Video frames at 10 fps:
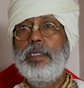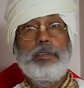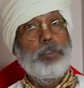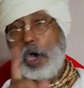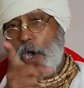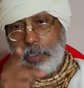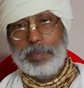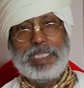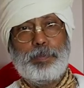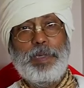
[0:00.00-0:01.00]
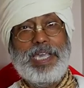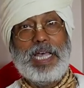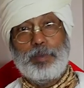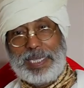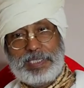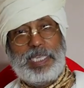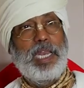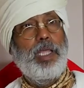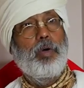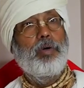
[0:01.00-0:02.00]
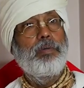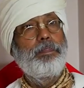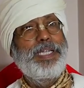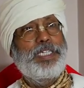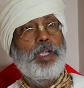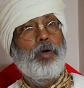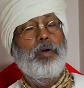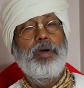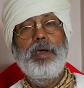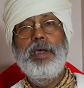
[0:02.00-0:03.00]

No, you must speak, otherwise kill you, beat you.